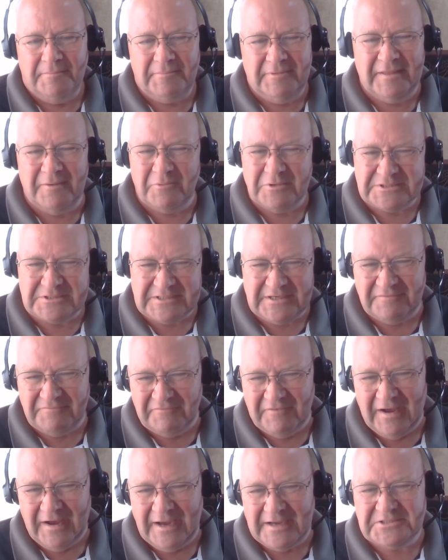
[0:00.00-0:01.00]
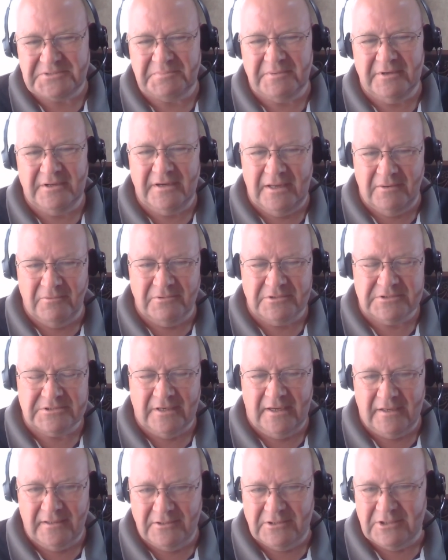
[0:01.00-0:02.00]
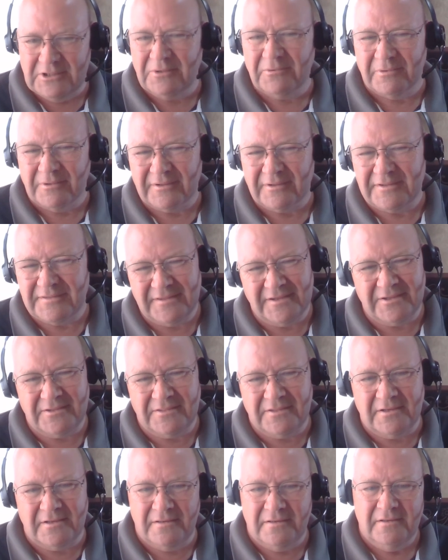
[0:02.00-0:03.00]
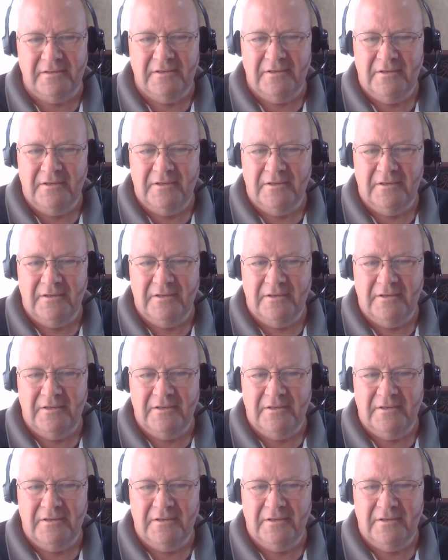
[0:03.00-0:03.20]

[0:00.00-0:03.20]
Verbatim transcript: i mean that wasn't advice but it was like do you really think that